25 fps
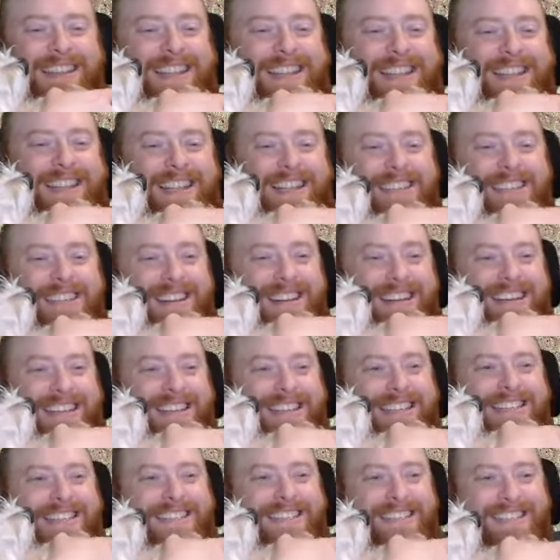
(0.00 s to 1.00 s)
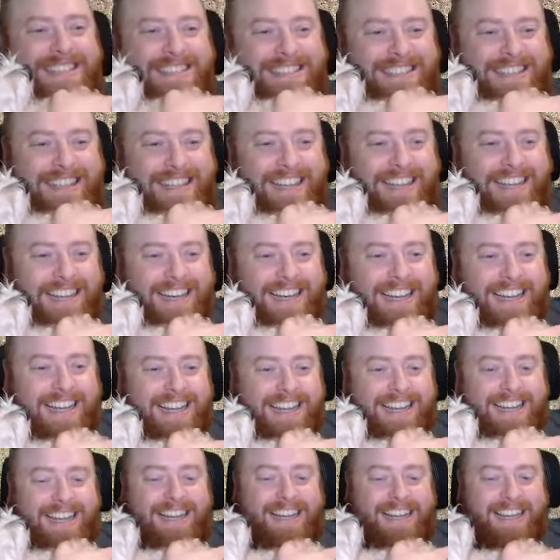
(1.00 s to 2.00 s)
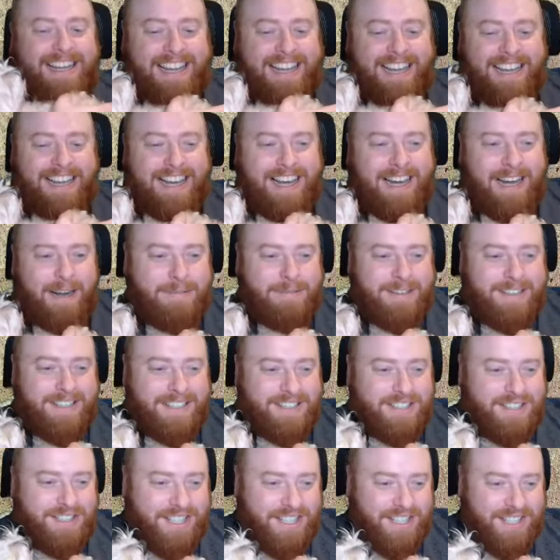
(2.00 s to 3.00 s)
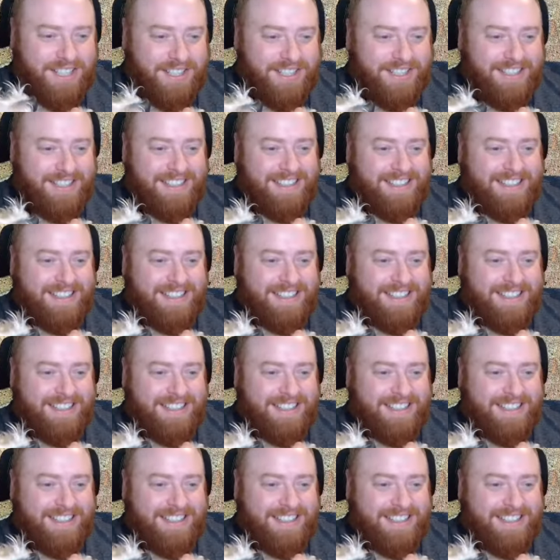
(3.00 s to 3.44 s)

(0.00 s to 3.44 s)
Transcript: this doggy, he's just like, yeah, I'm going to chill